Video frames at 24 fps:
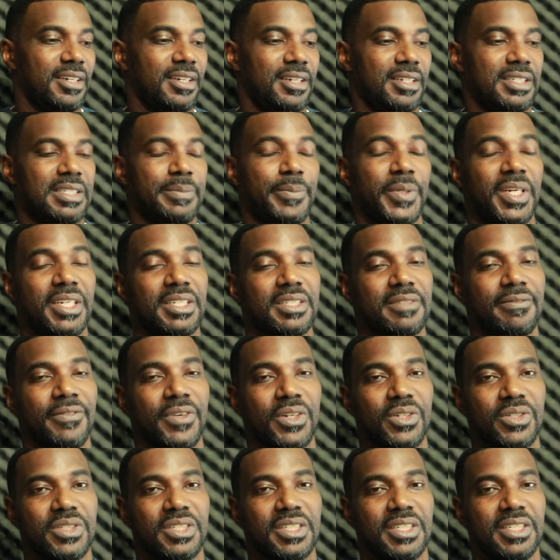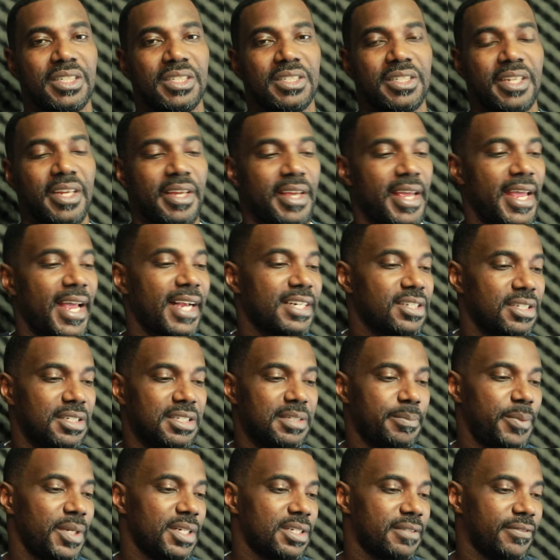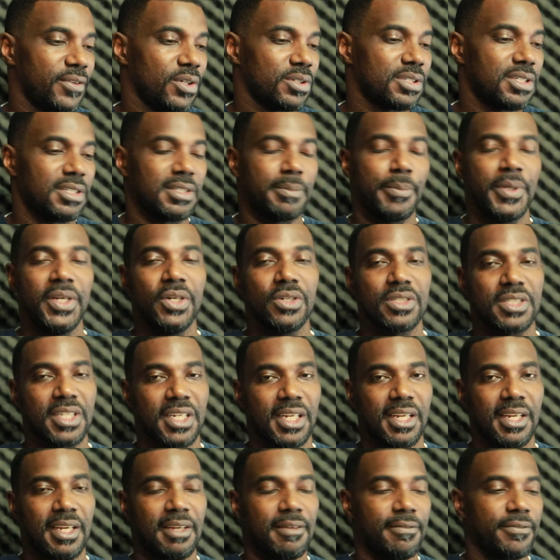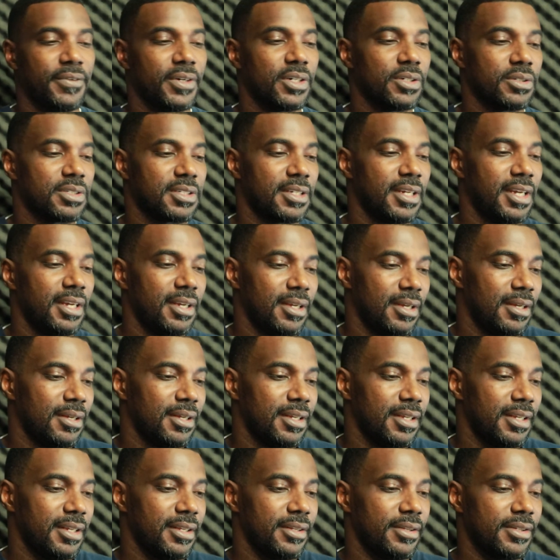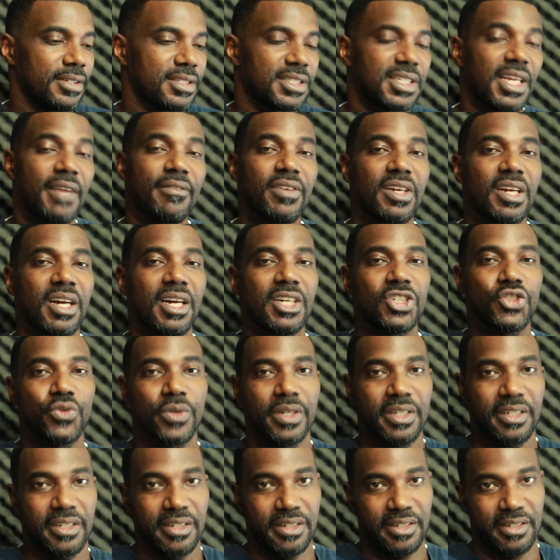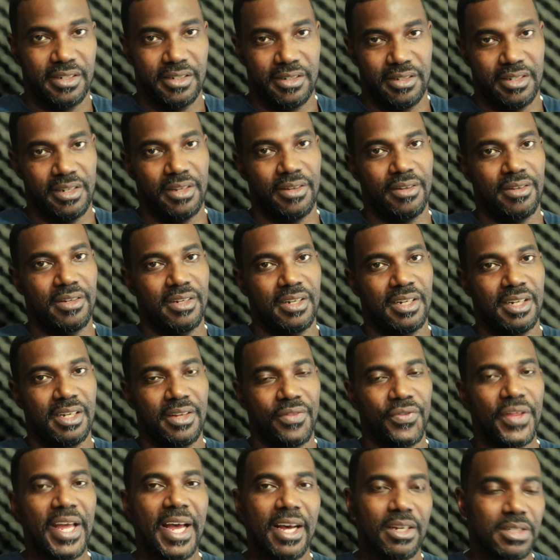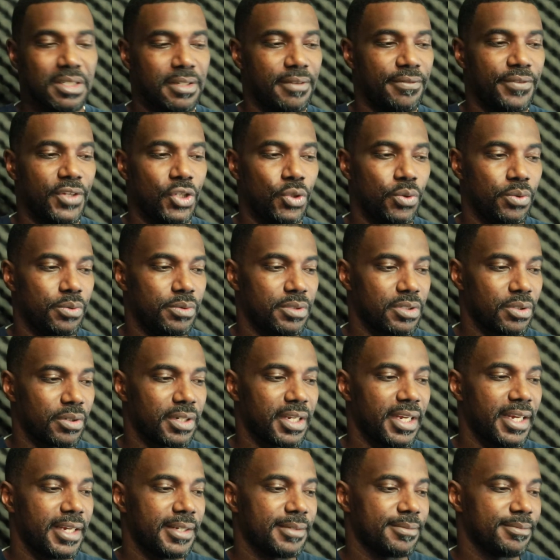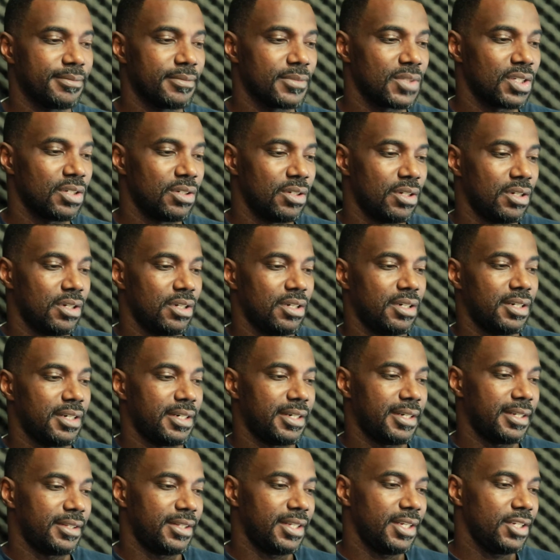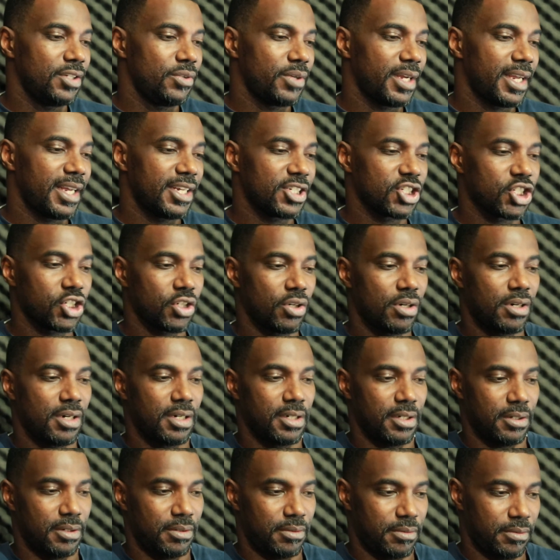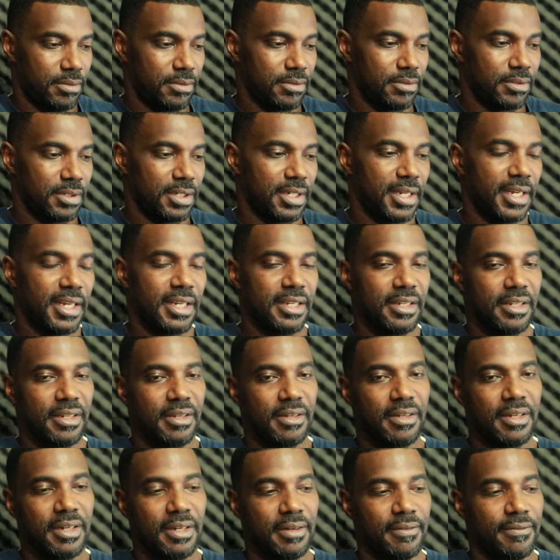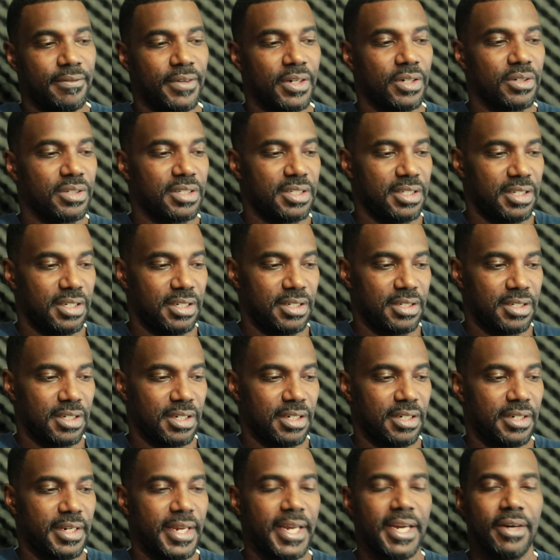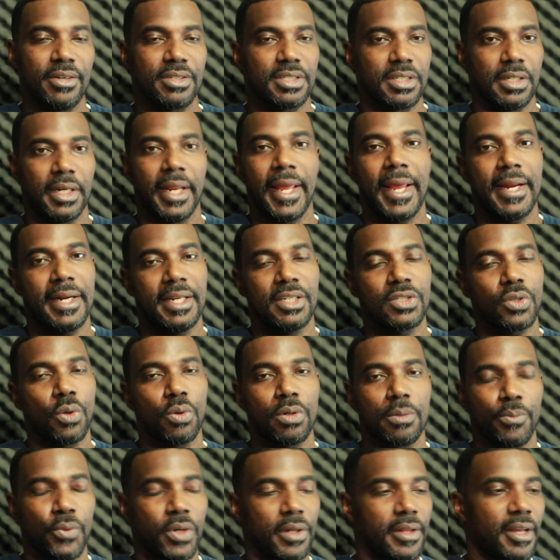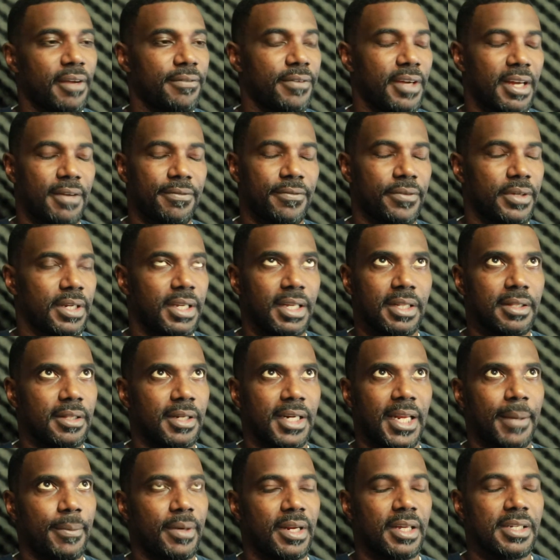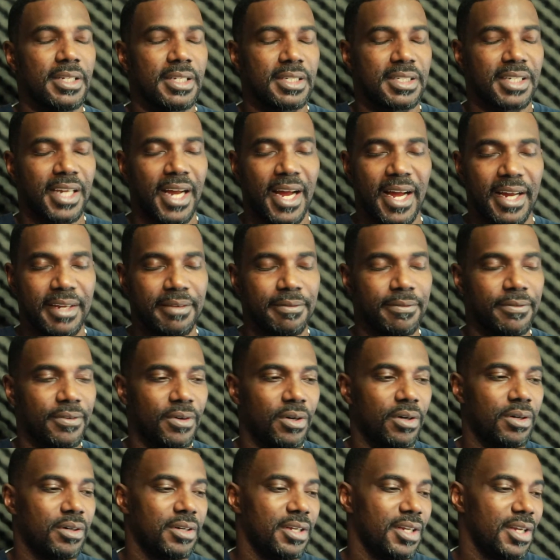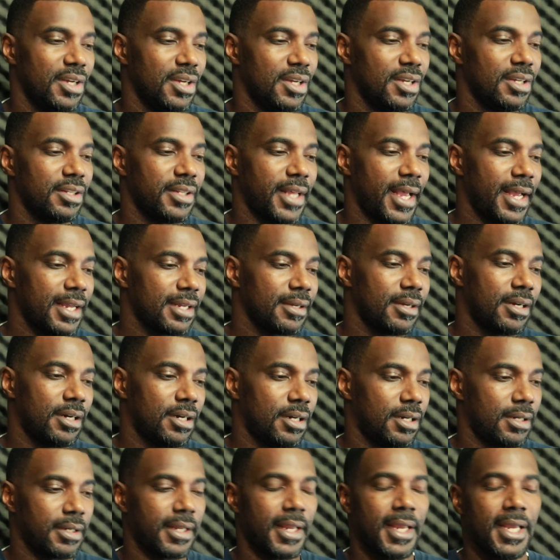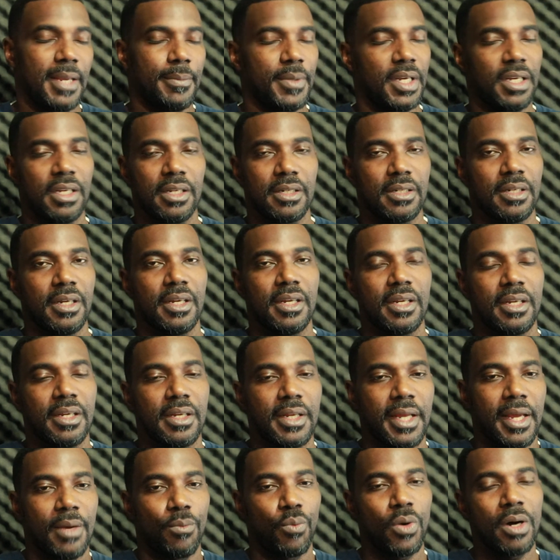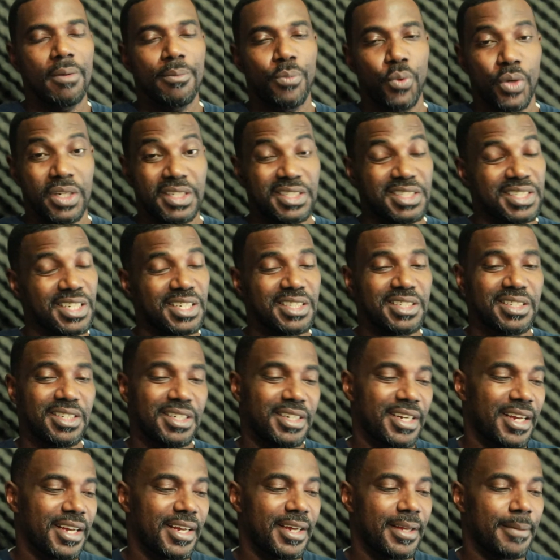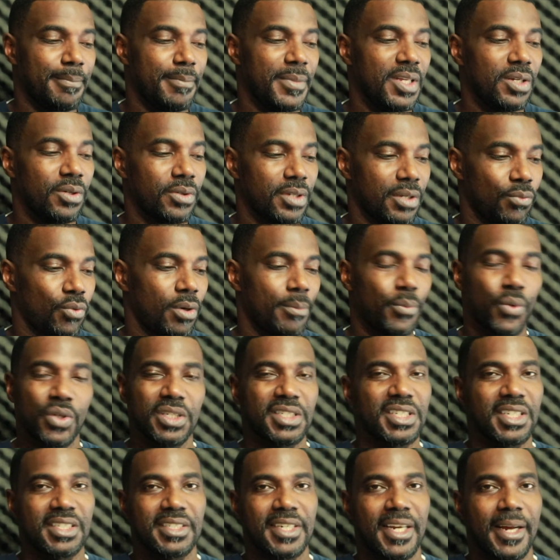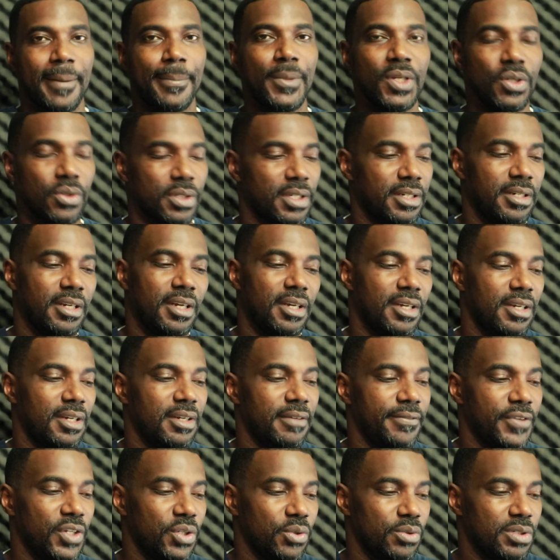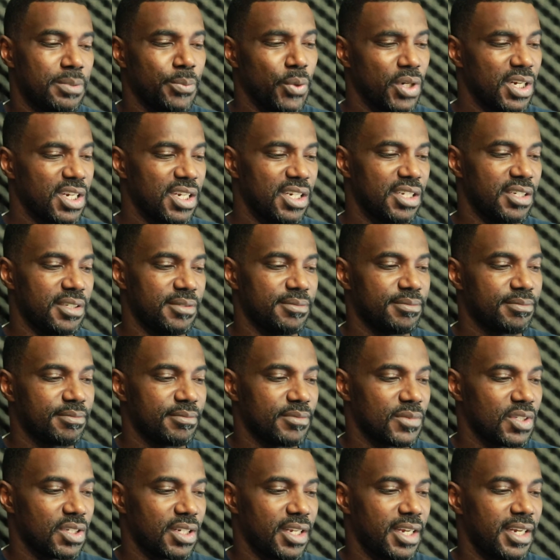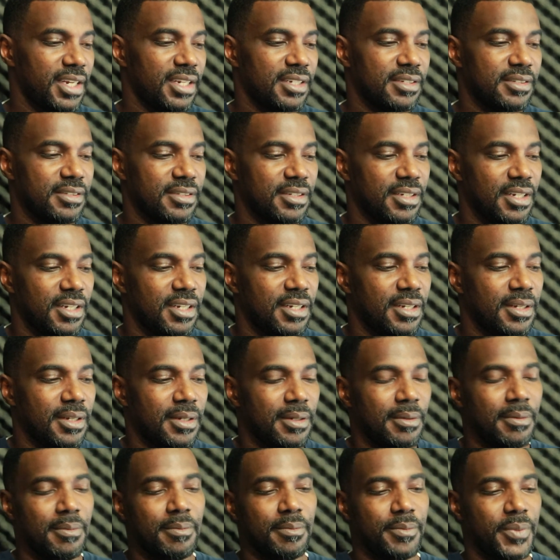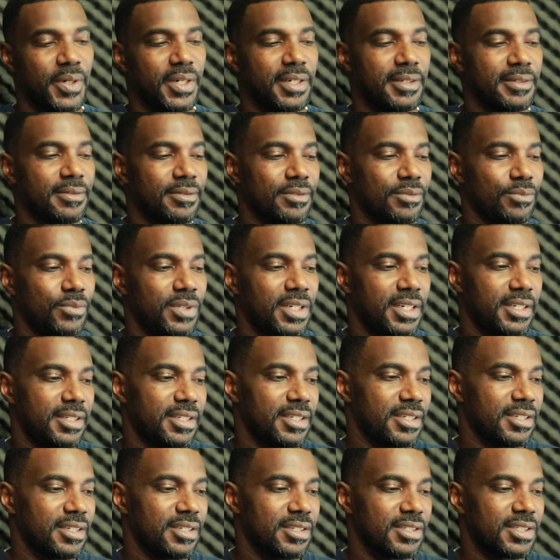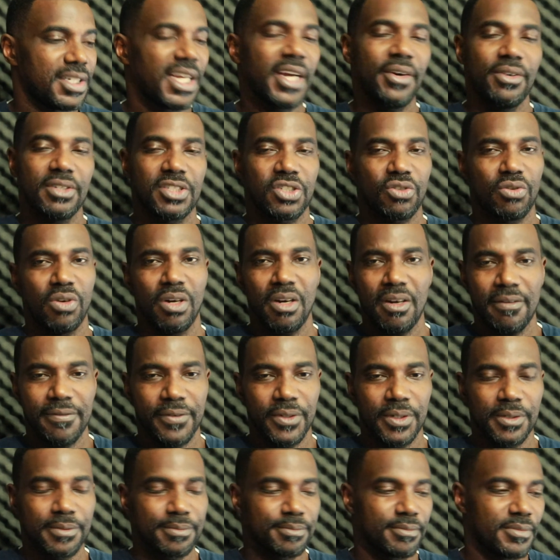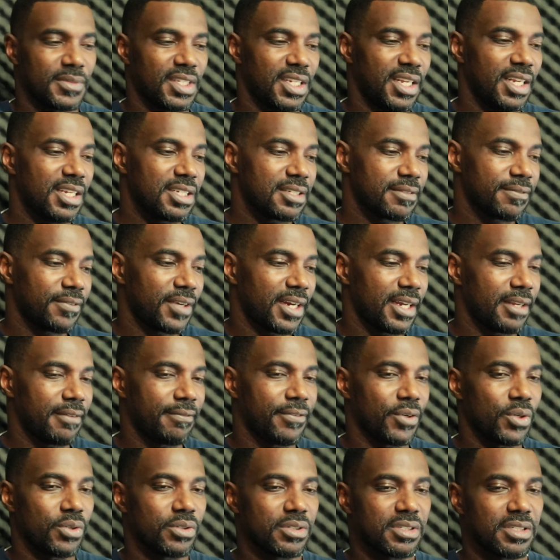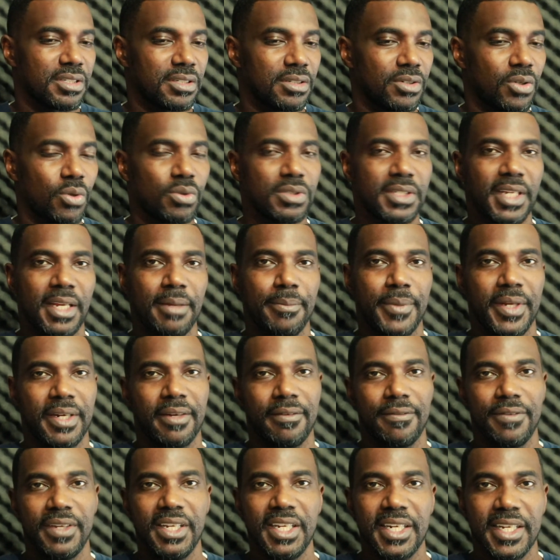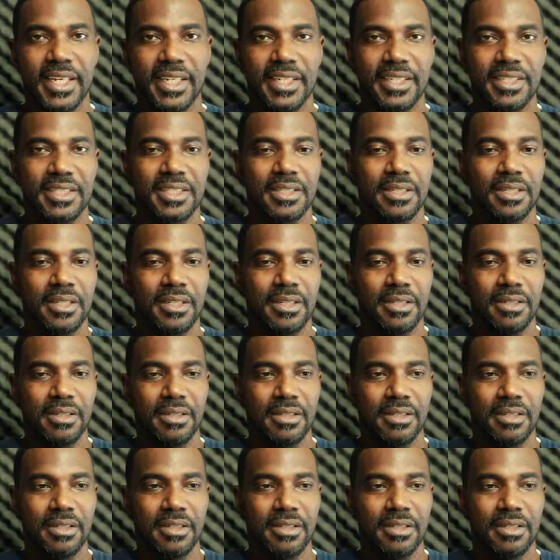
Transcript: uh, Spence versus, actually, Spence versus Peterson came first, 700,000 uh, views, okay? Then you had Charlo okay, uh, versus uh, Harrison and his older brother. I, forget the name of this guy he fought. That uh, came in at 1.69 million, 1.69 million views. Pretty good, okay? But with Terence Crawford, his fight versus Jose Benavidez